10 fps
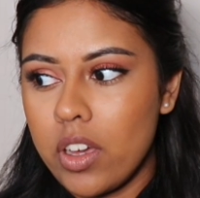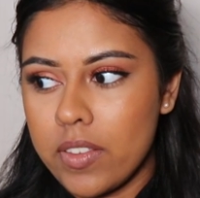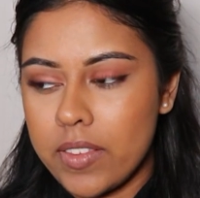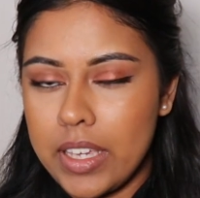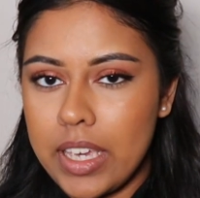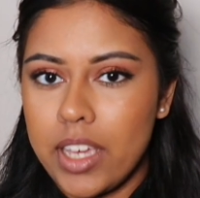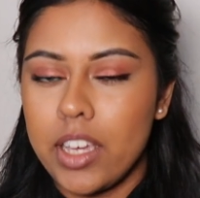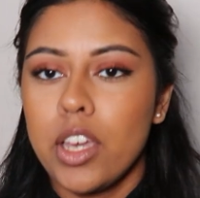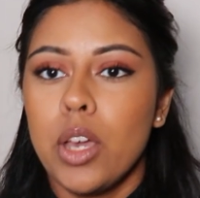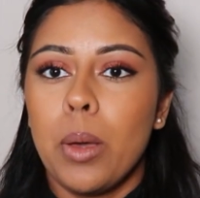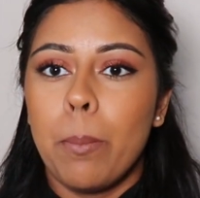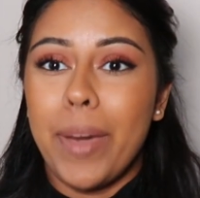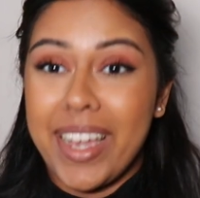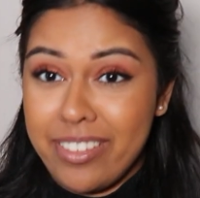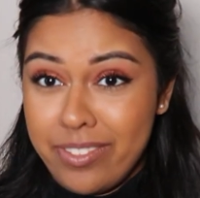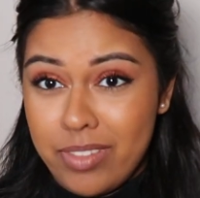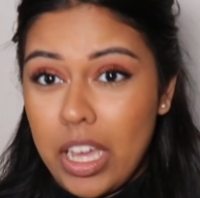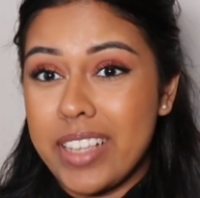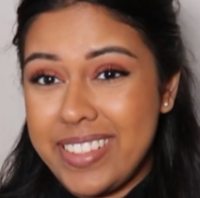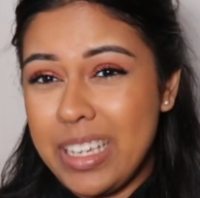I can't see it, but
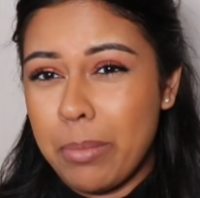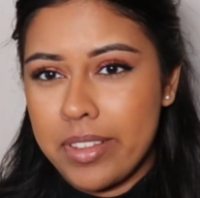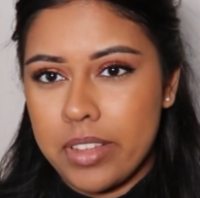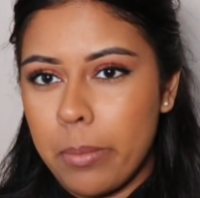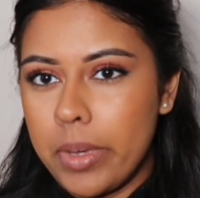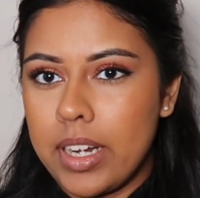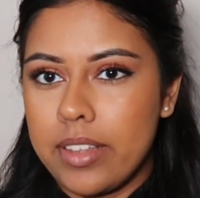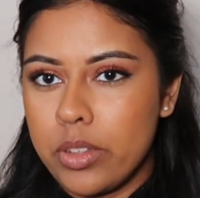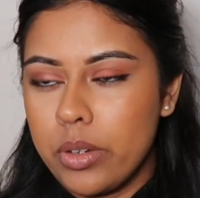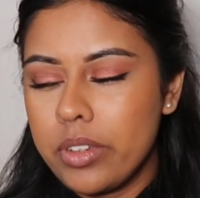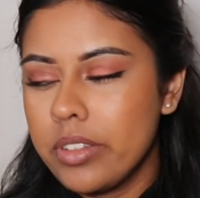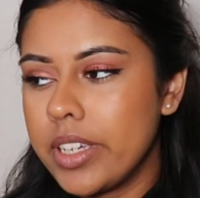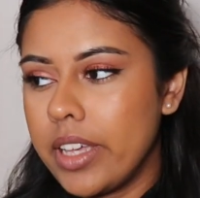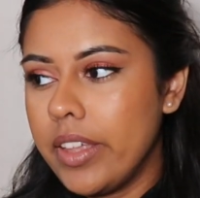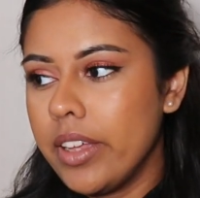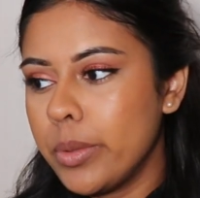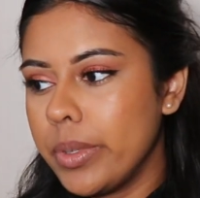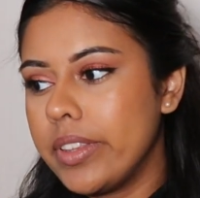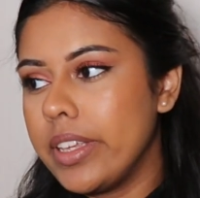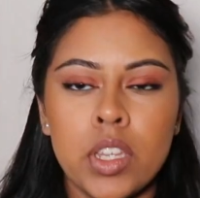I see it in my stomach. Let's not get that
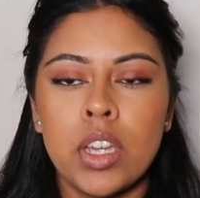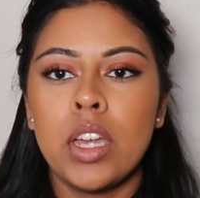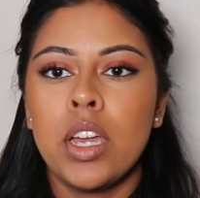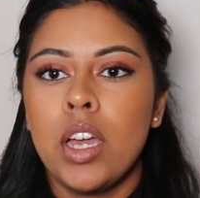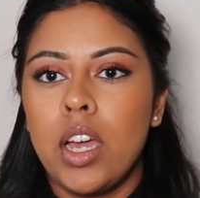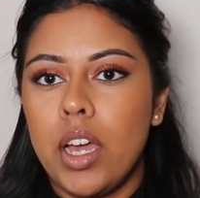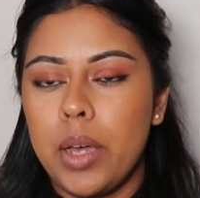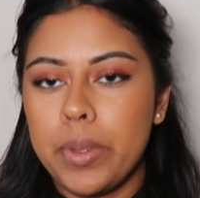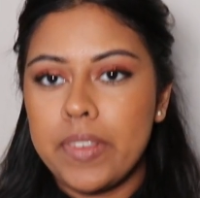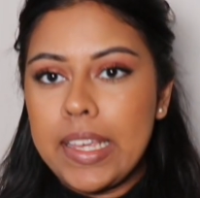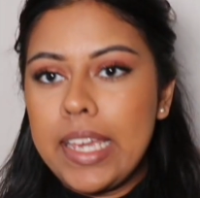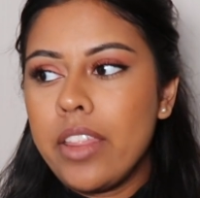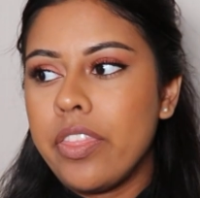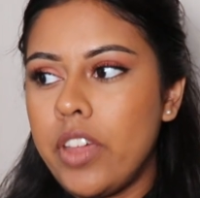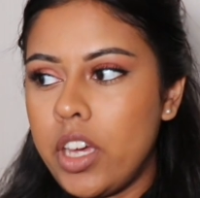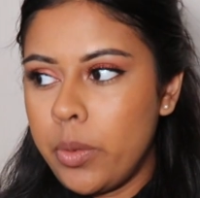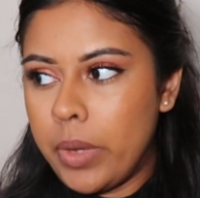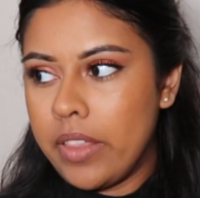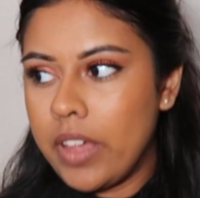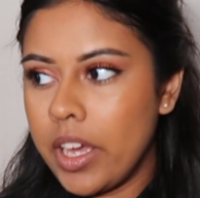twisted. I would say a third
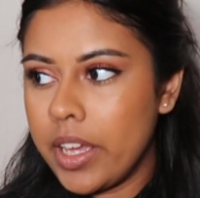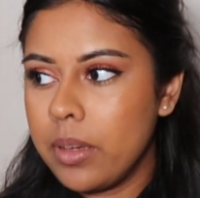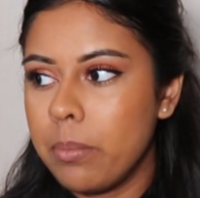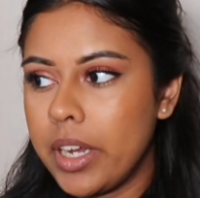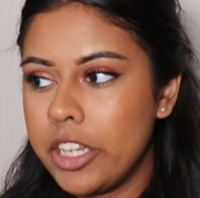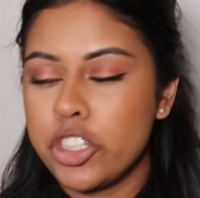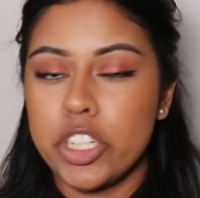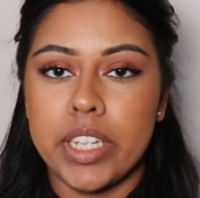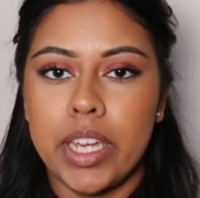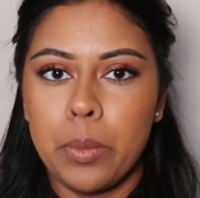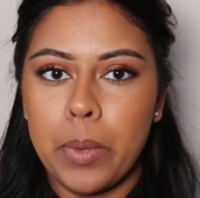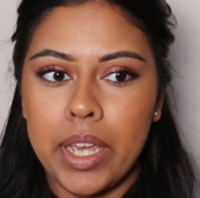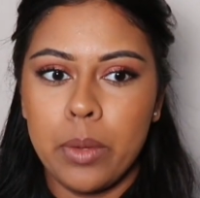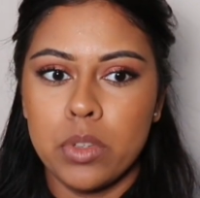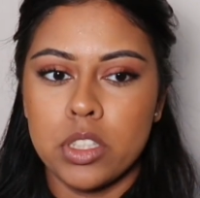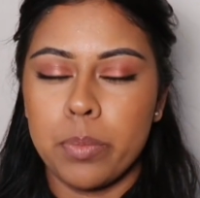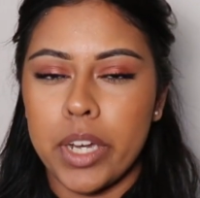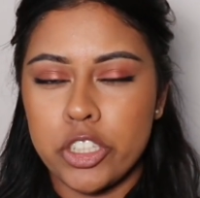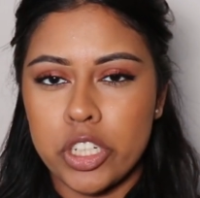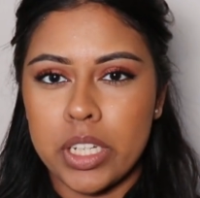way that I managed to gain weight was
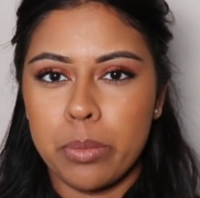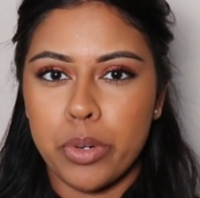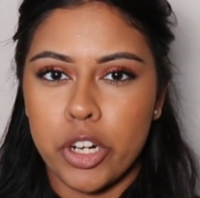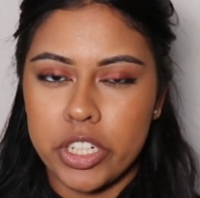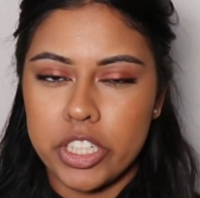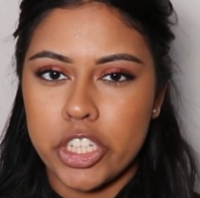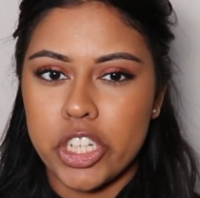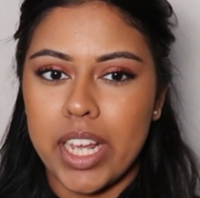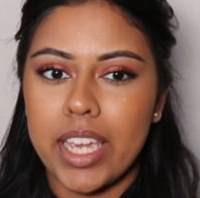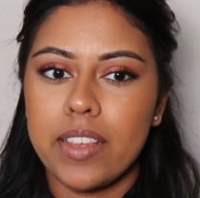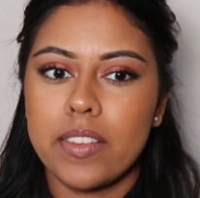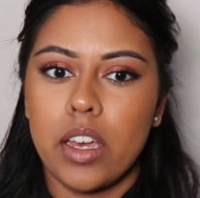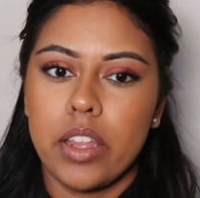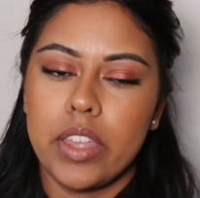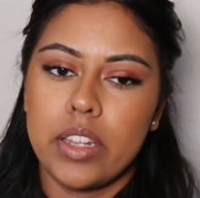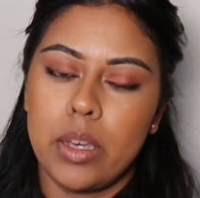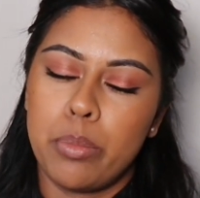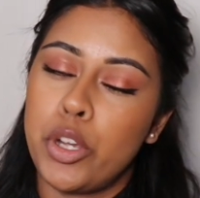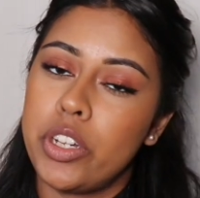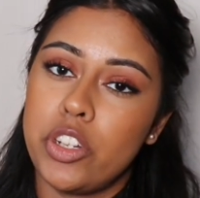by drinking protein shakes. I think that
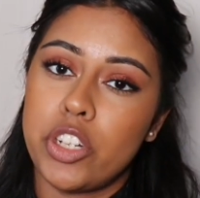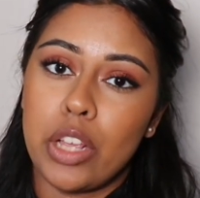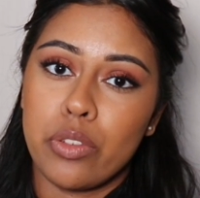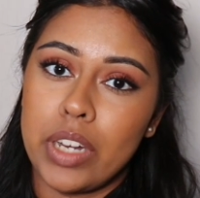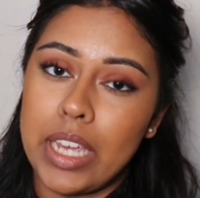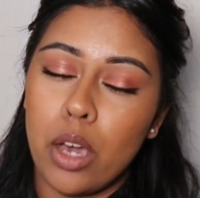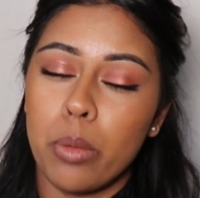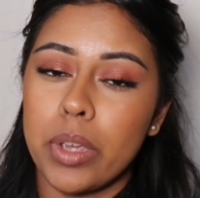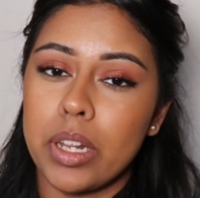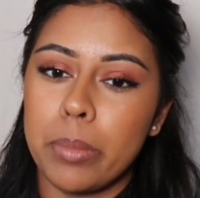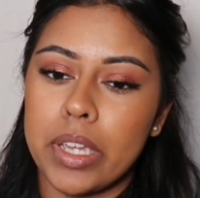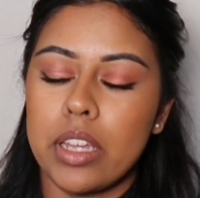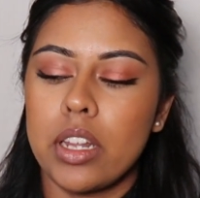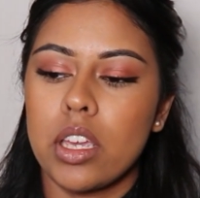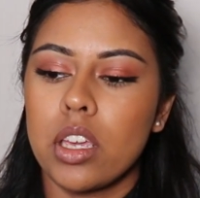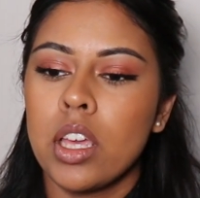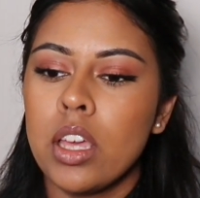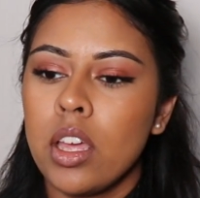protein shakes really helped me in the beginning.